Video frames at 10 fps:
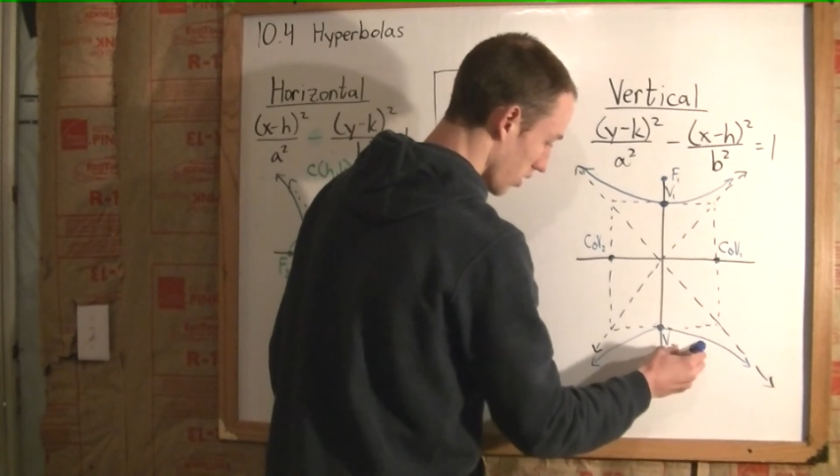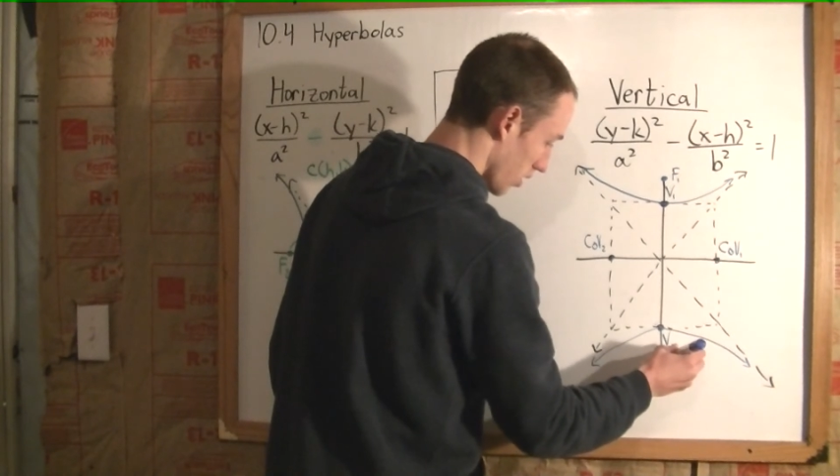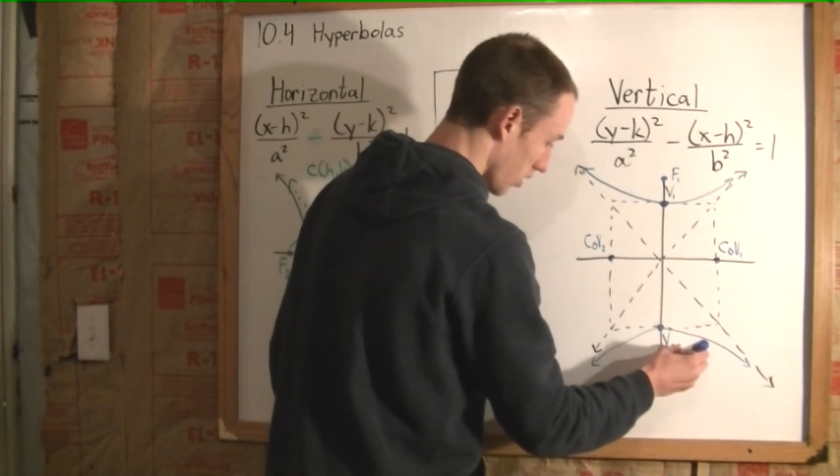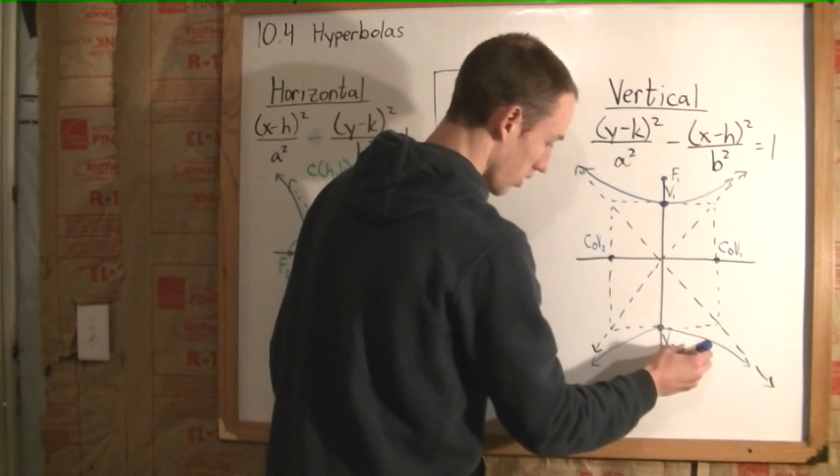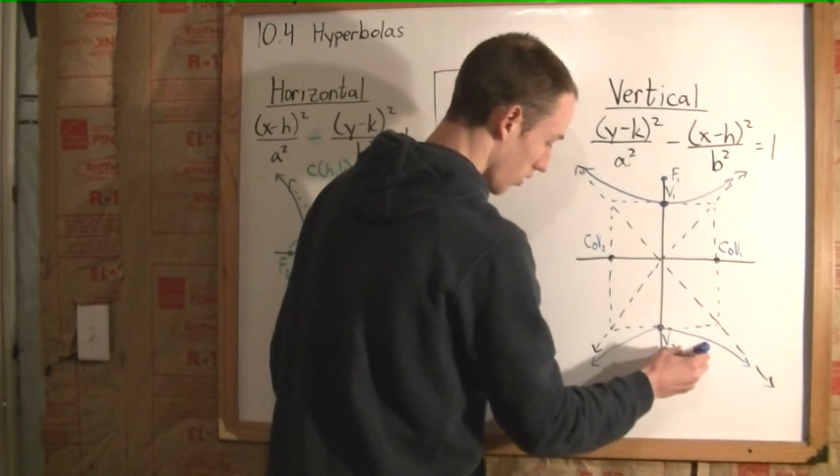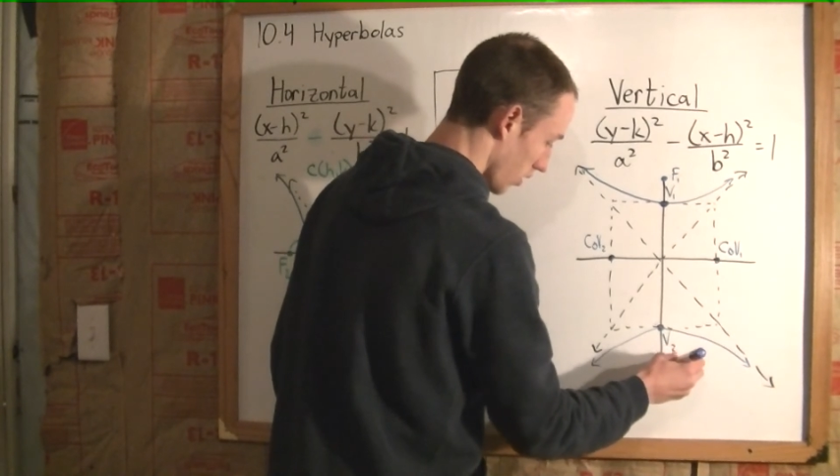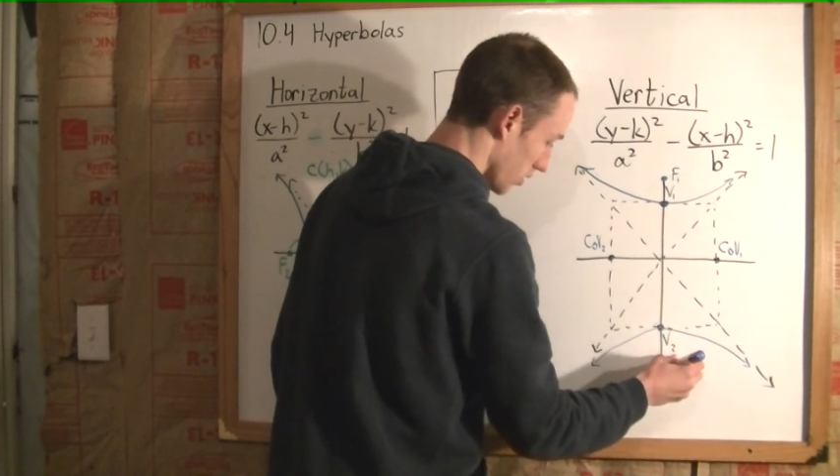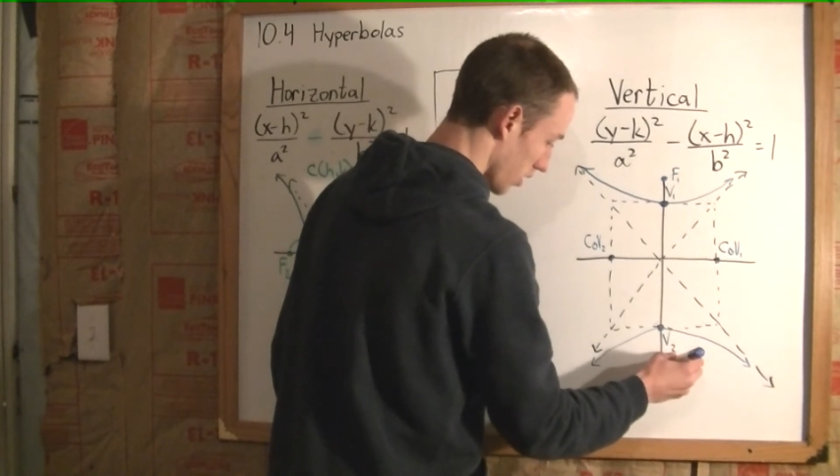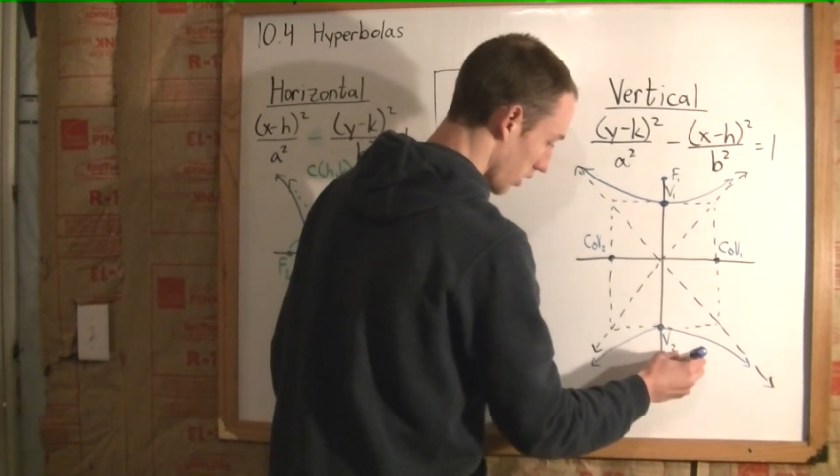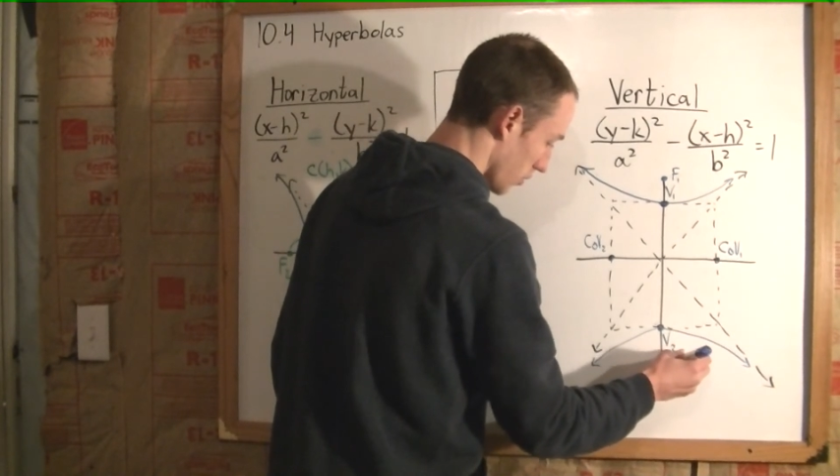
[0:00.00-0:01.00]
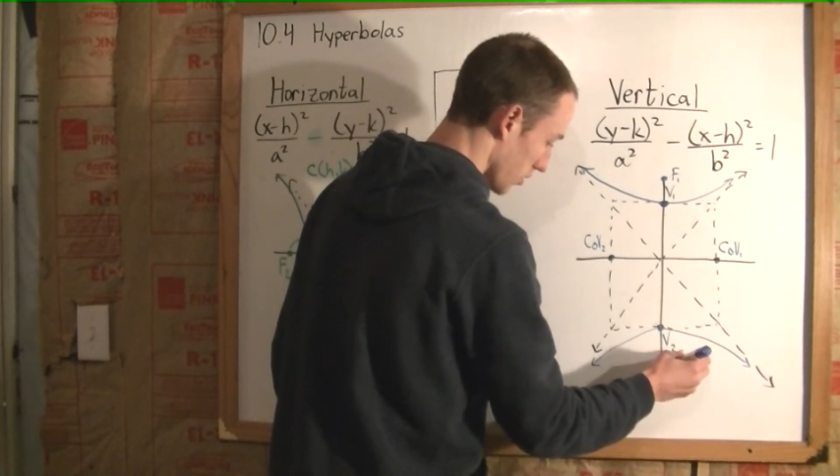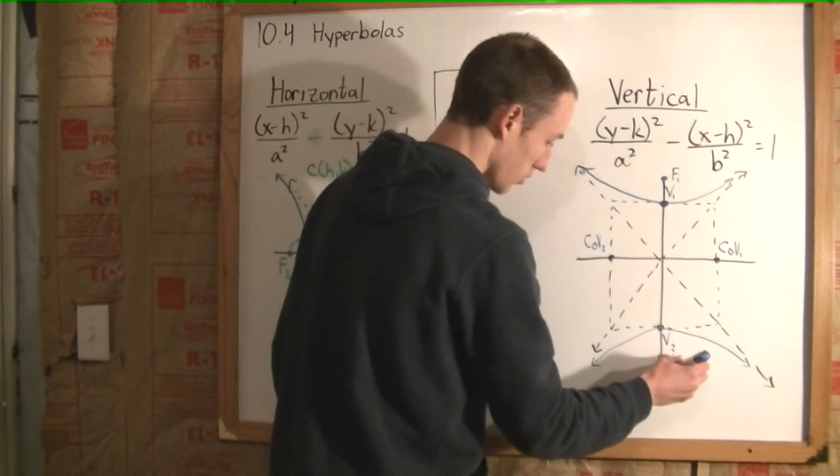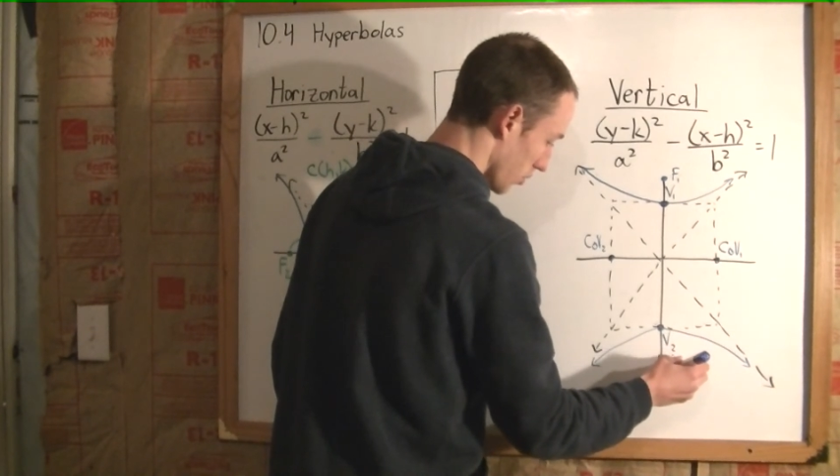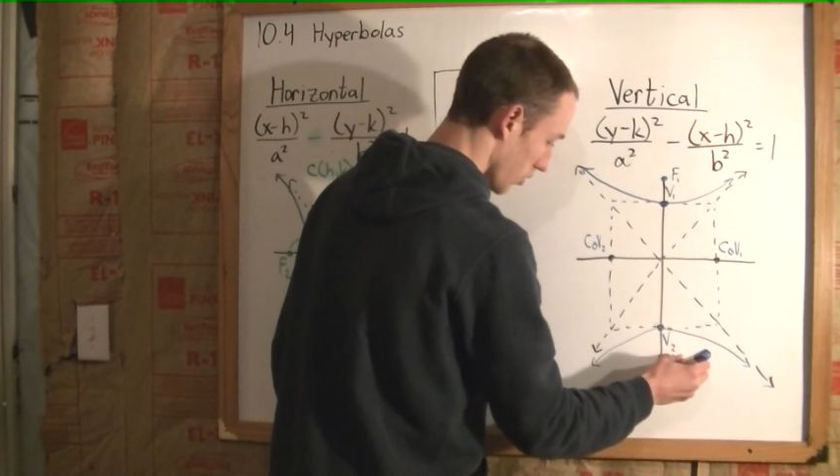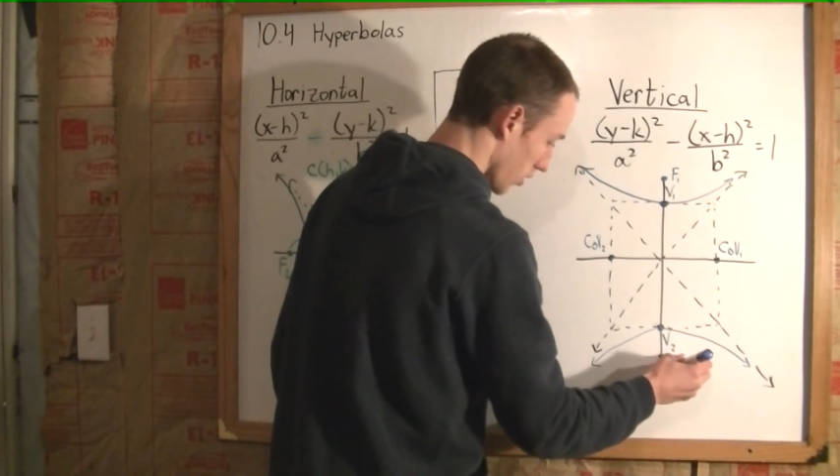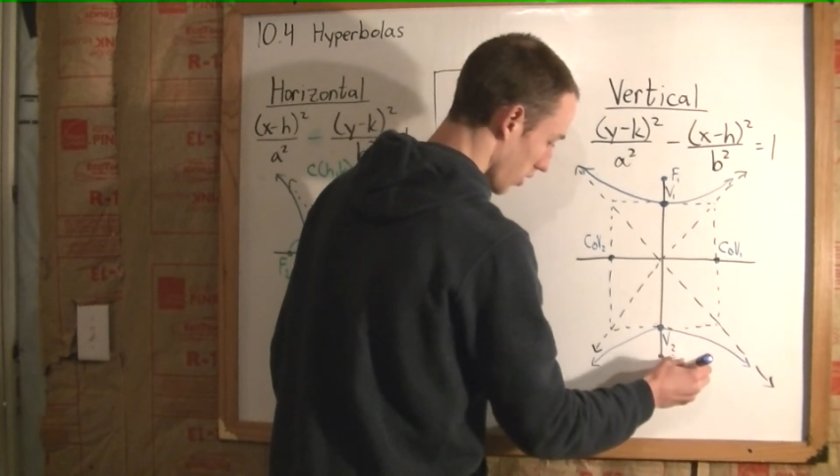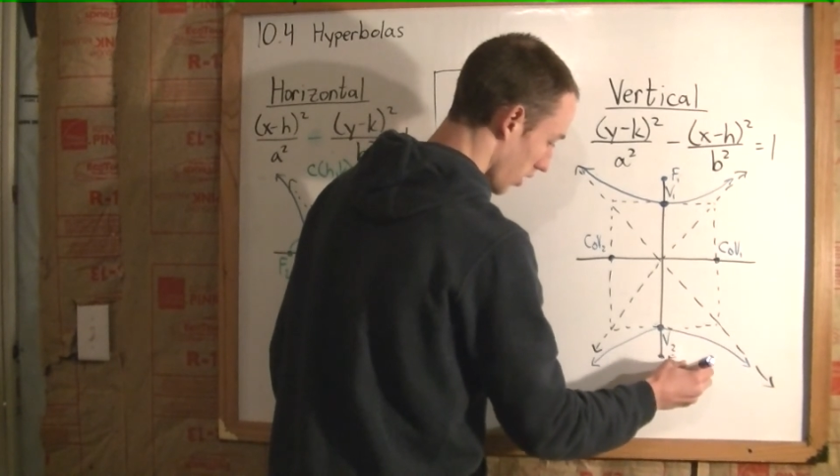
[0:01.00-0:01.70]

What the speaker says: Here, I said that, Mr. Boyer. I